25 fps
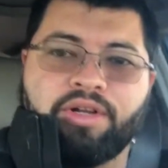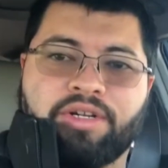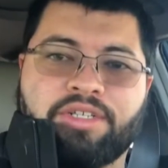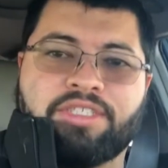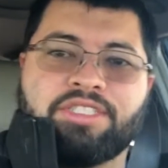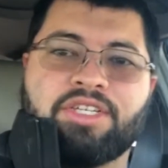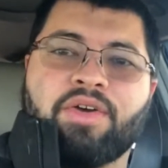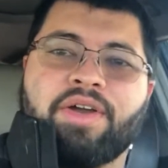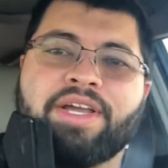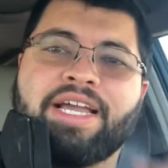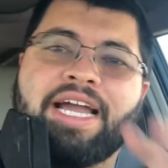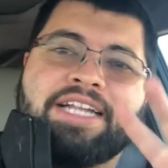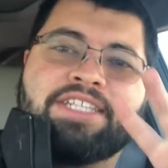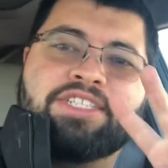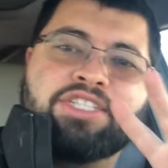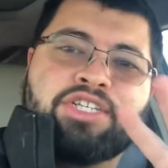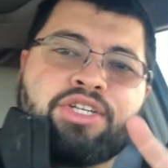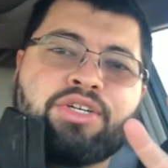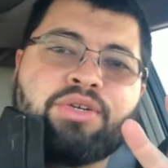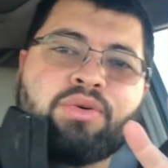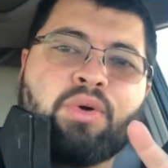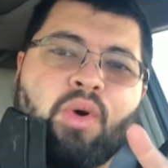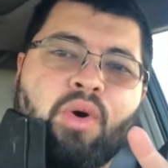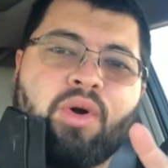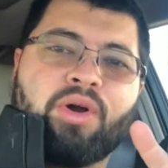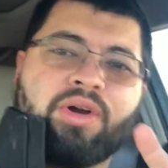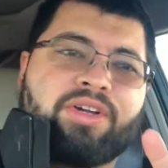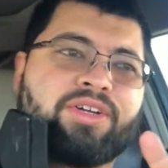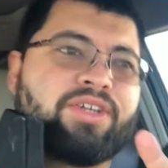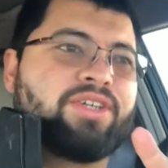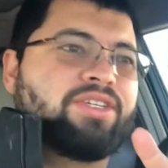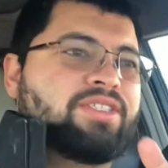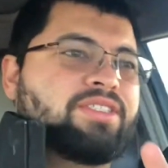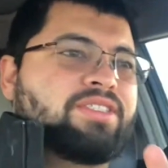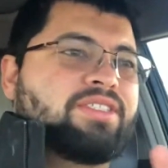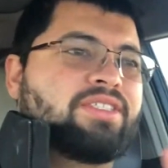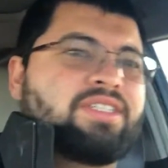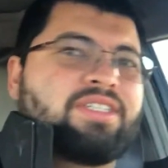So I got two
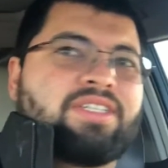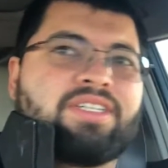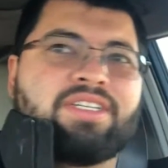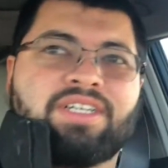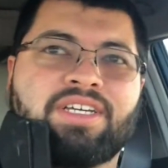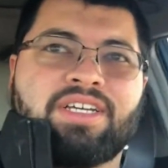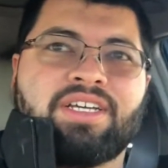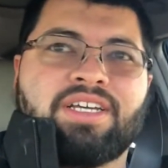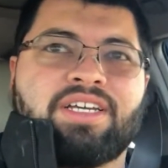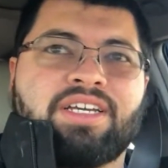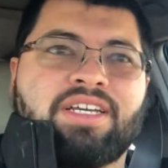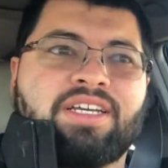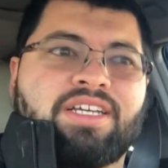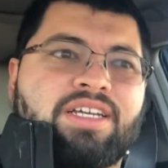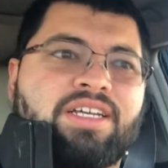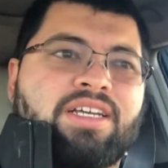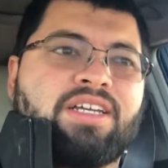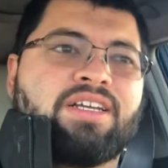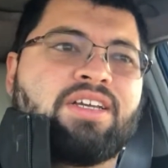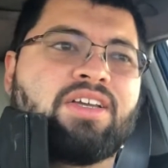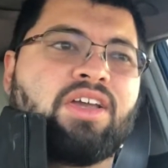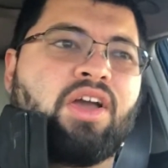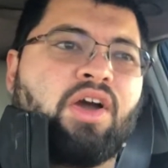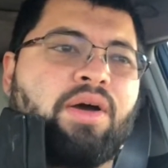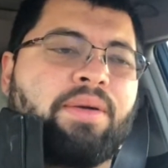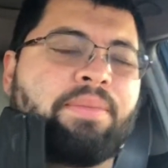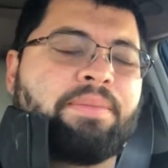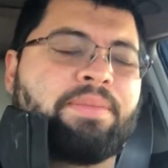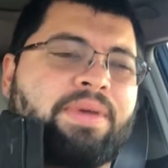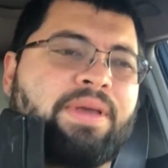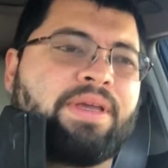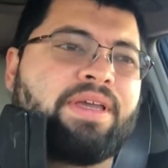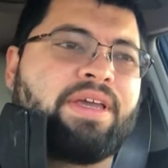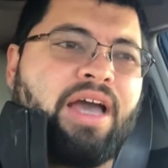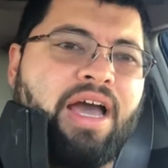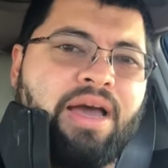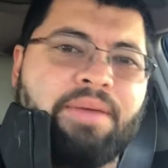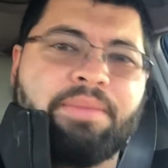orders um,
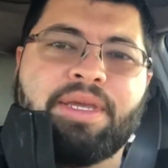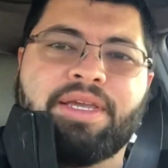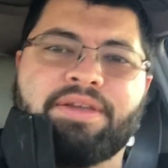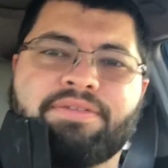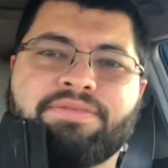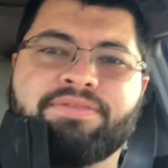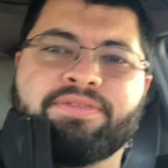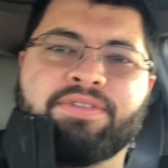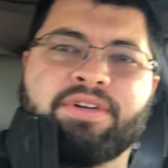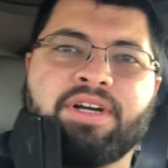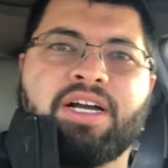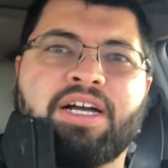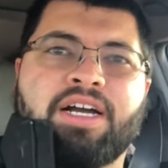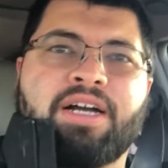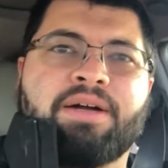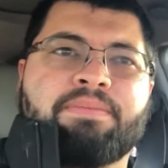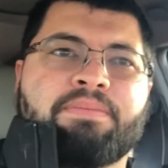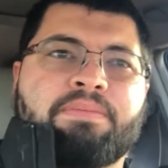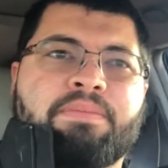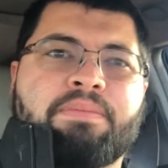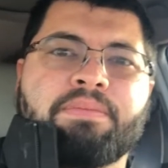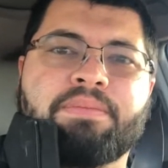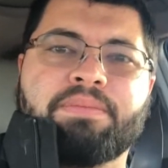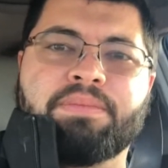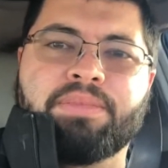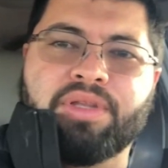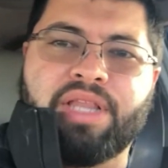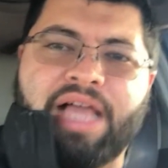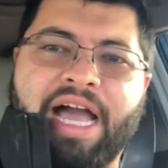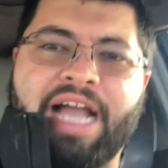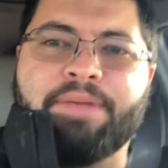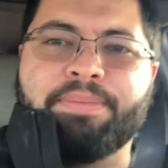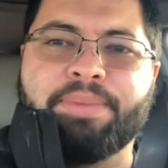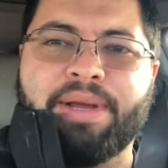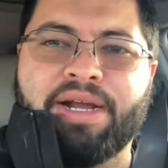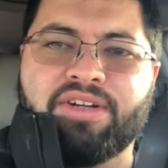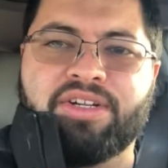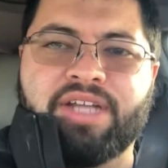coming from Black
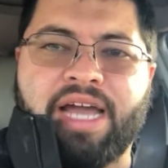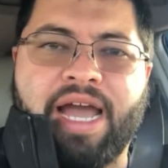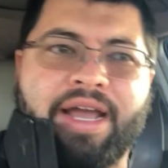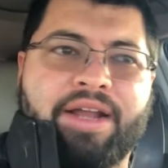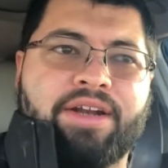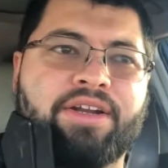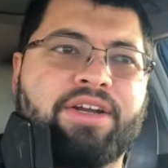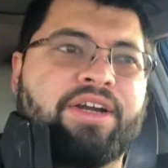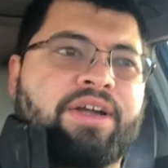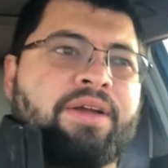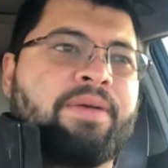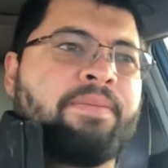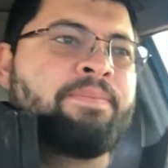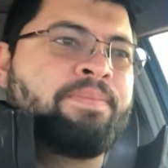Bear Diner.